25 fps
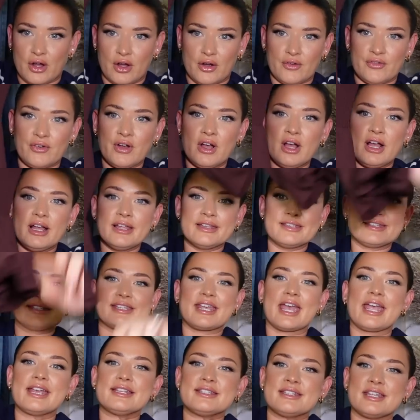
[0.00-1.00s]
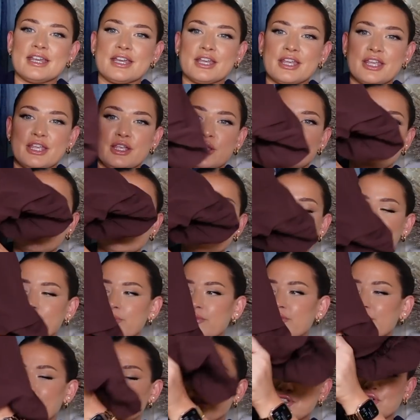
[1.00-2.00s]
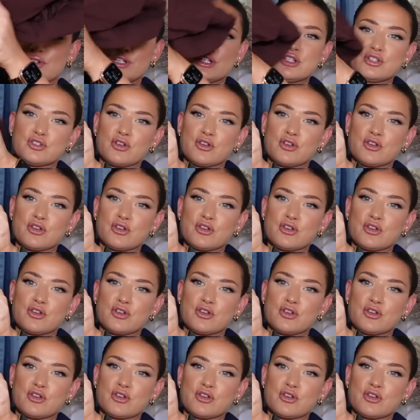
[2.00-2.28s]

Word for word: of skater, cute, flattering